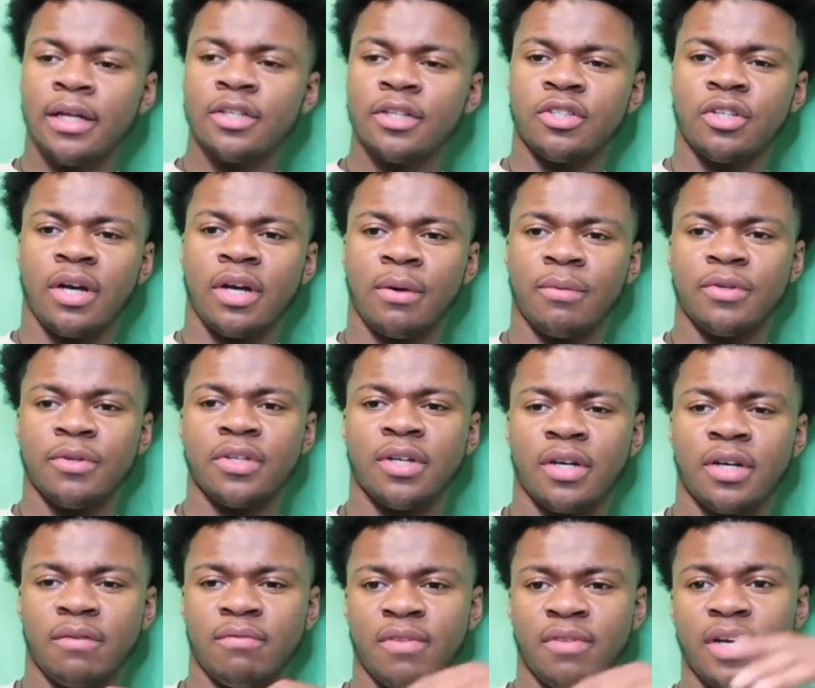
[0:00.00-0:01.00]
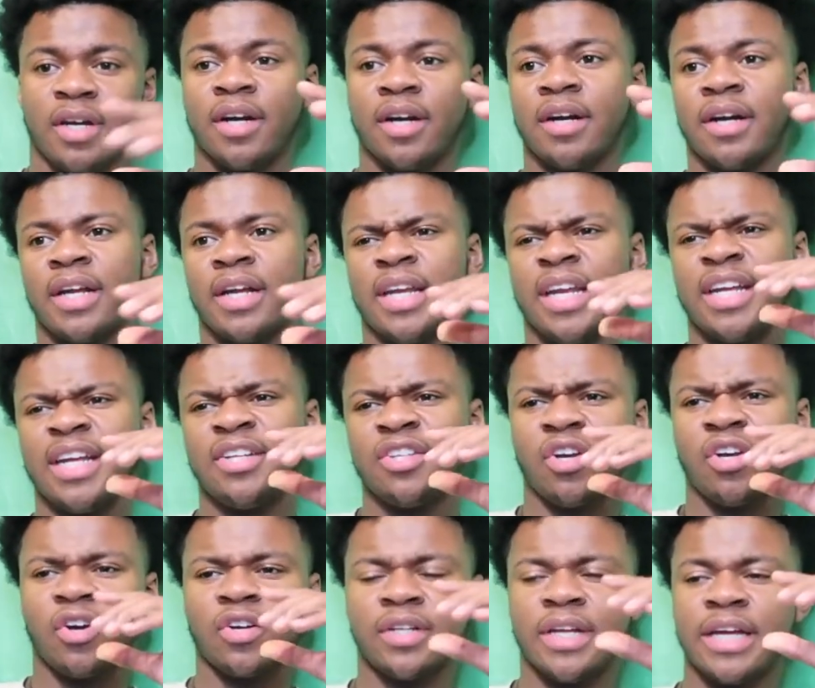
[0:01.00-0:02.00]
So I was um there and they
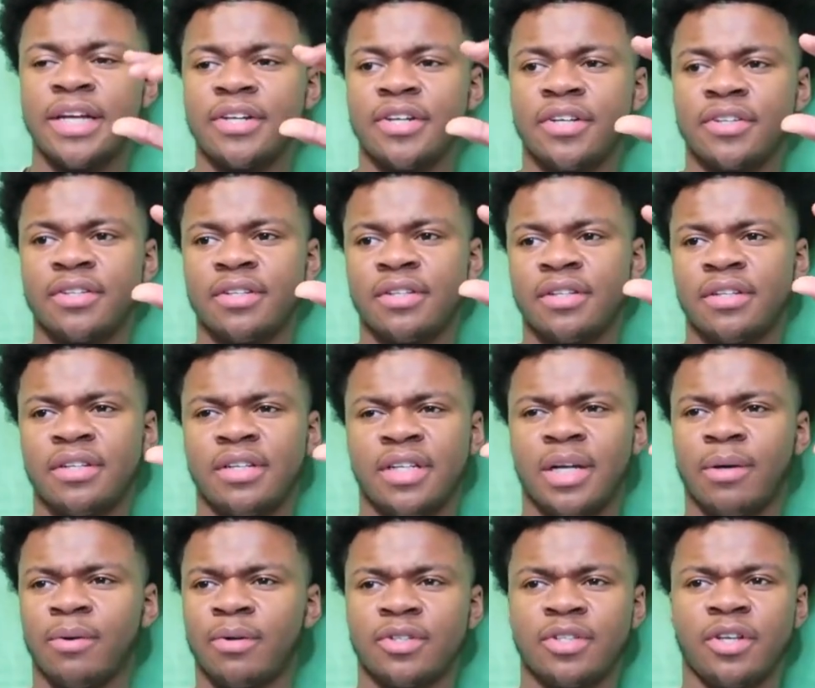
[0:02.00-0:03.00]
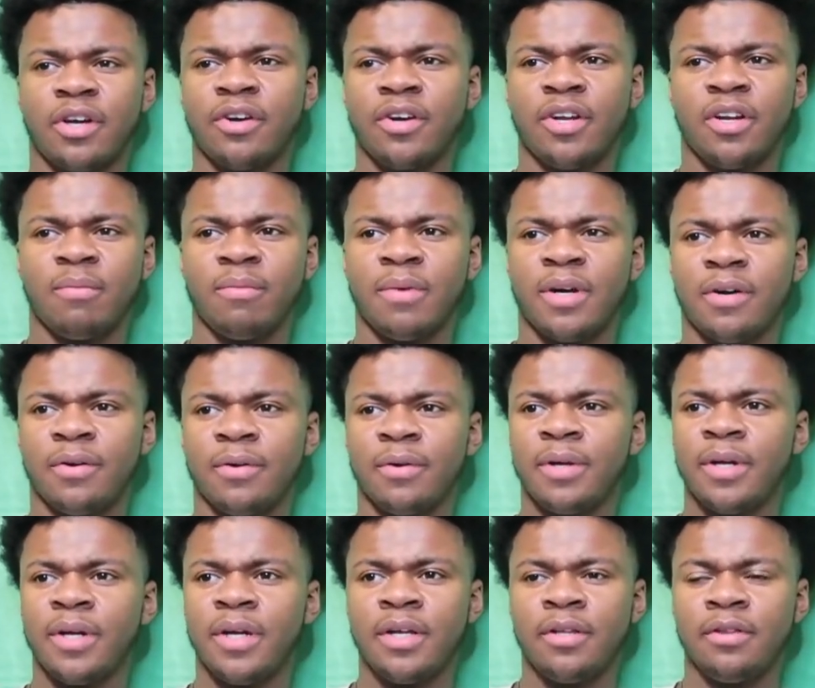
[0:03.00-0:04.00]
talked they just they were talking about
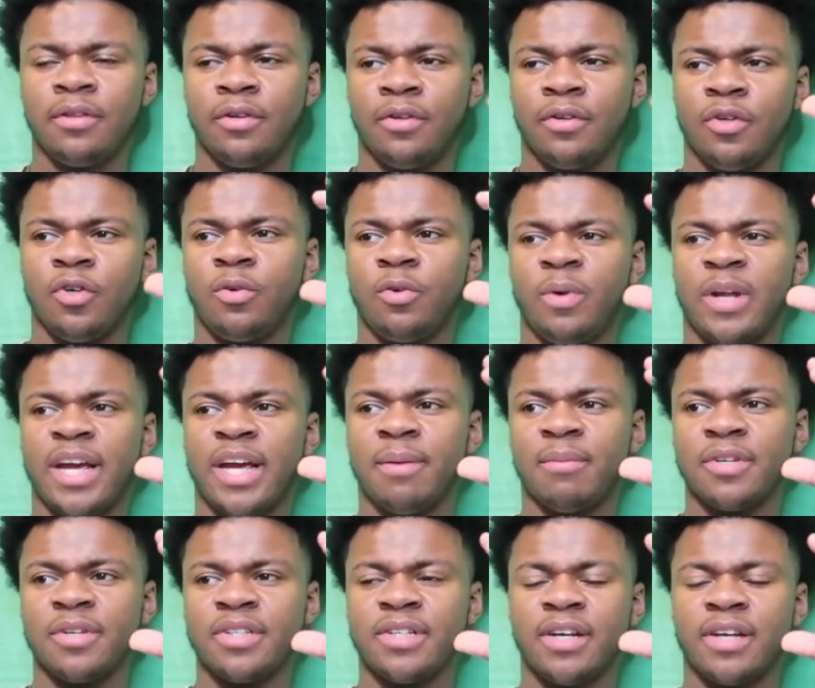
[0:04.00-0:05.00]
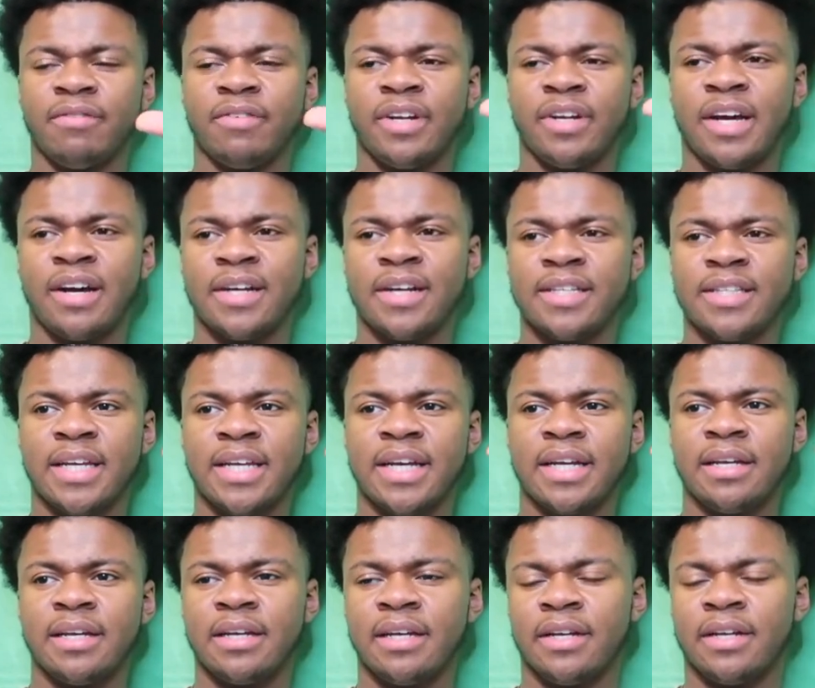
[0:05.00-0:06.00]
the new name and stuff and how I
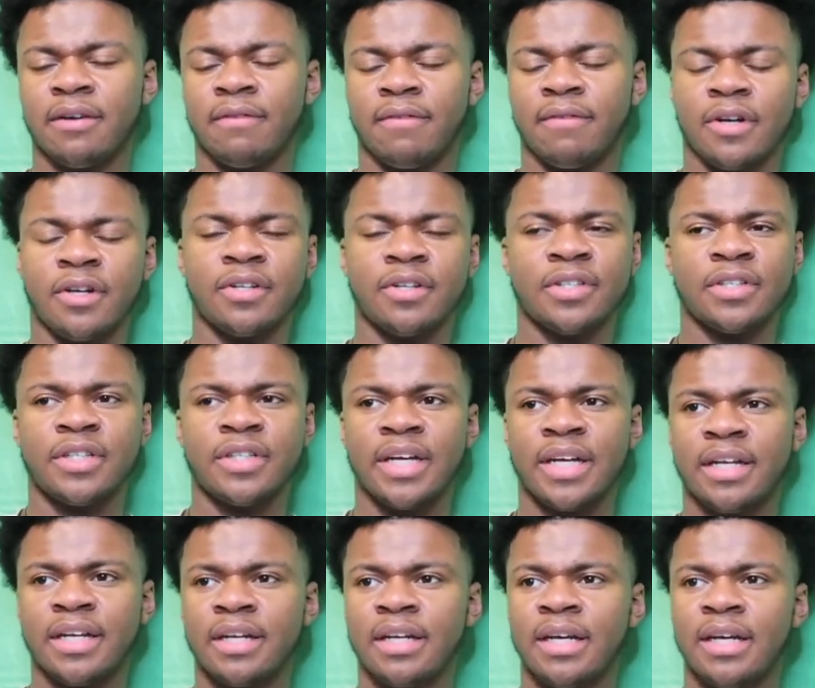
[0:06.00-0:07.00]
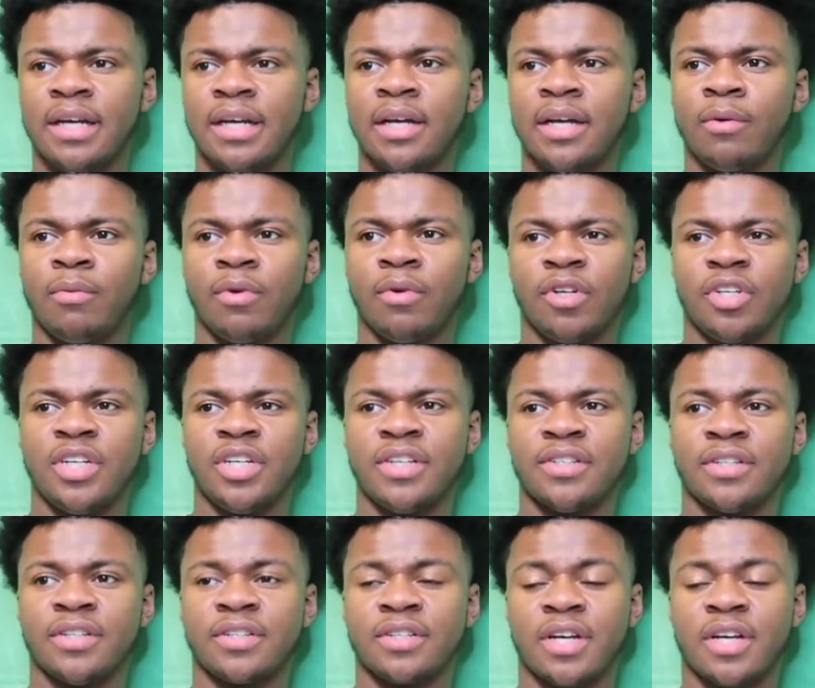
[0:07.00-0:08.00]
said in a verse that when
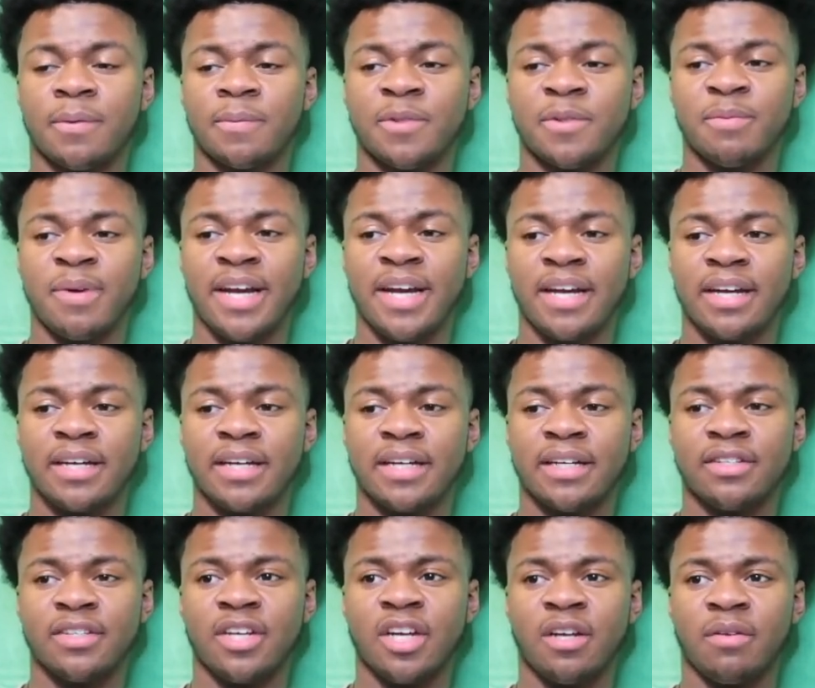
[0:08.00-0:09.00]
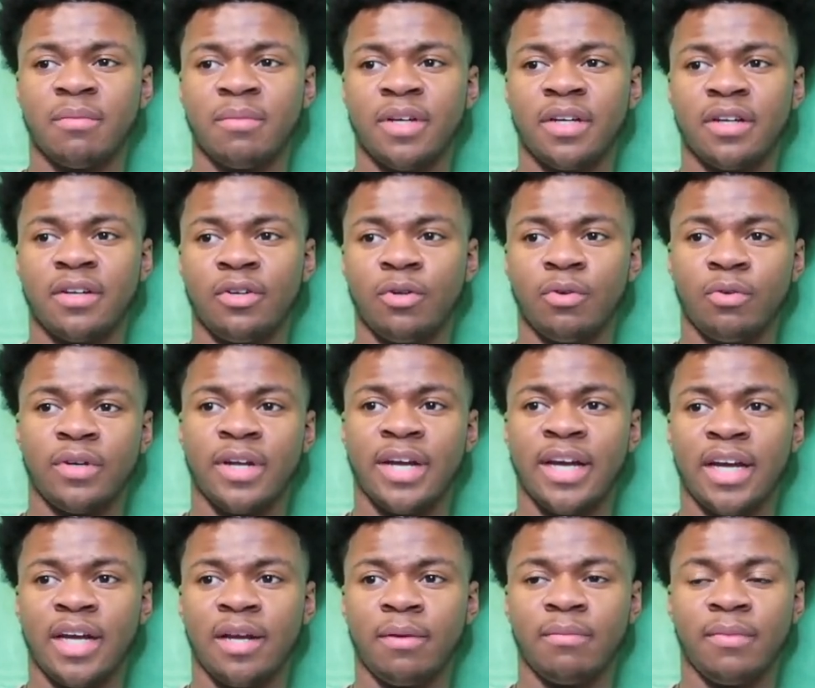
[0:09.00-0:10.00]
Jesus comes back, it's going to be a new
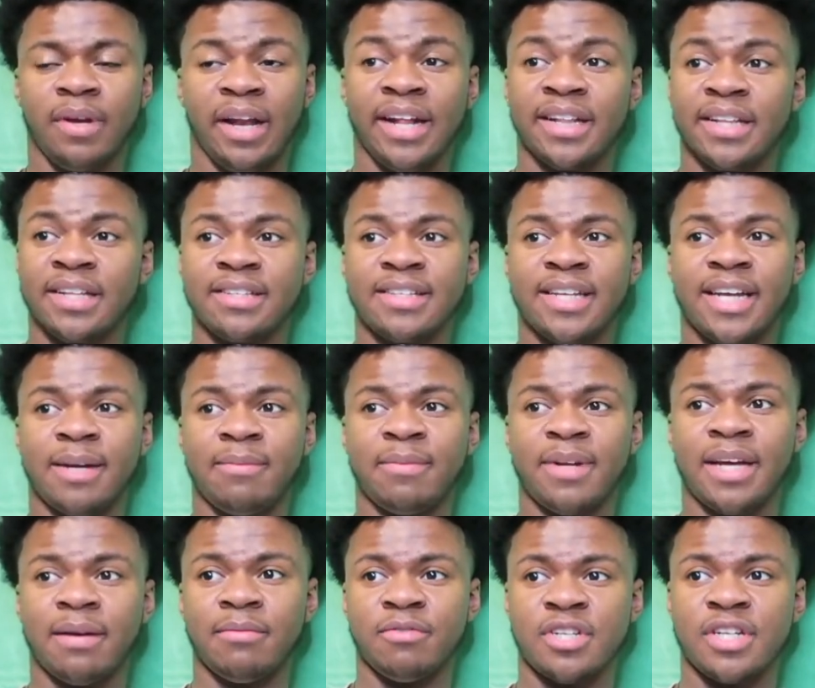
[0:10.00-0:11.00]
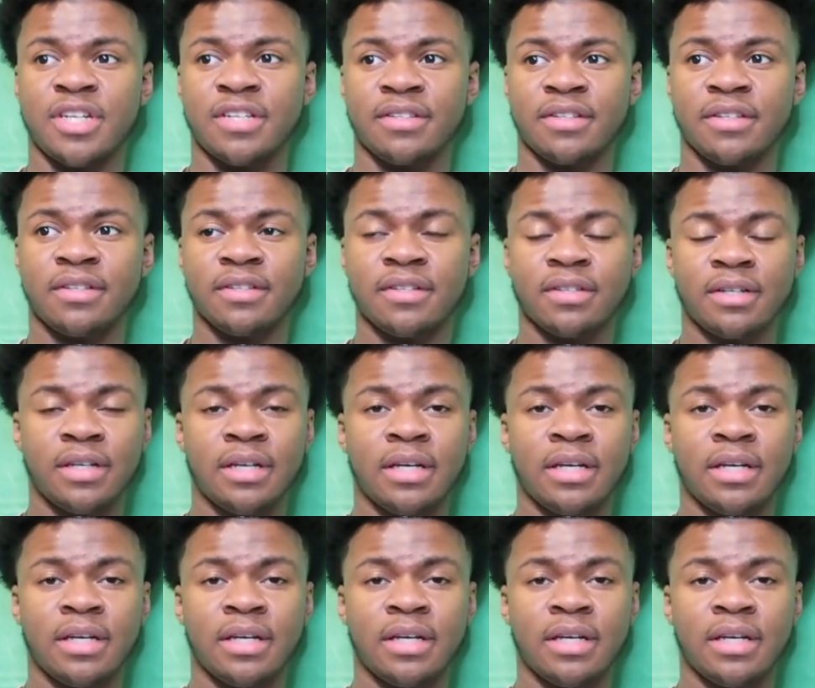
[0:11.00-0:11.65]
name, not the same name Jesus.